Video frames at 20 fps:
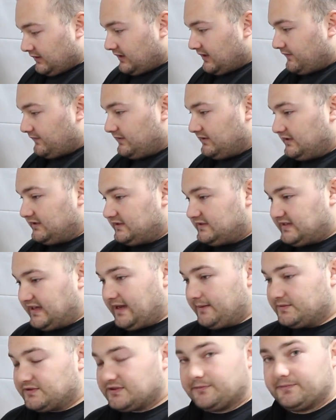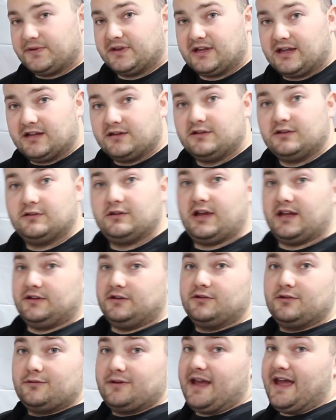if you need to tap something in you, and
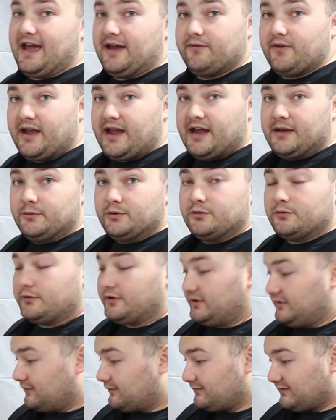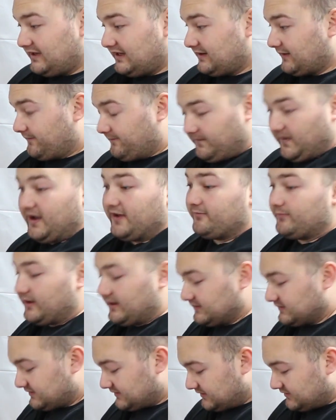you don't have a hammer or you don't need a five
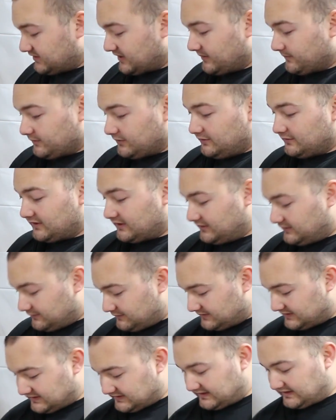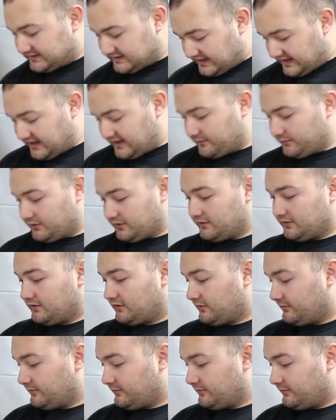pound sledgehammer, you can use this as a hammer.